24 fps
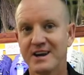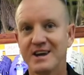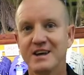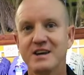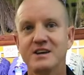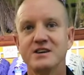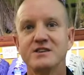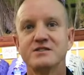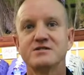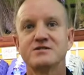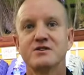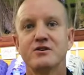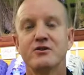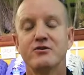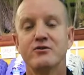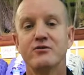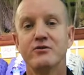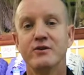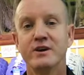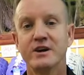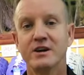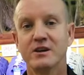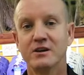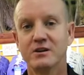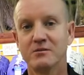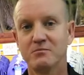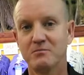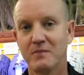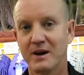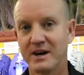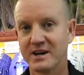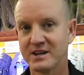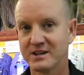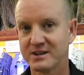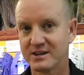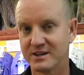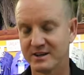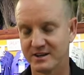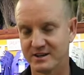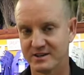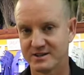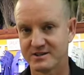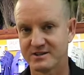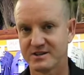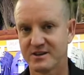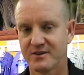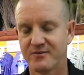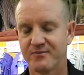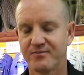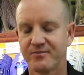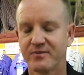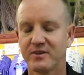is reel maintenance.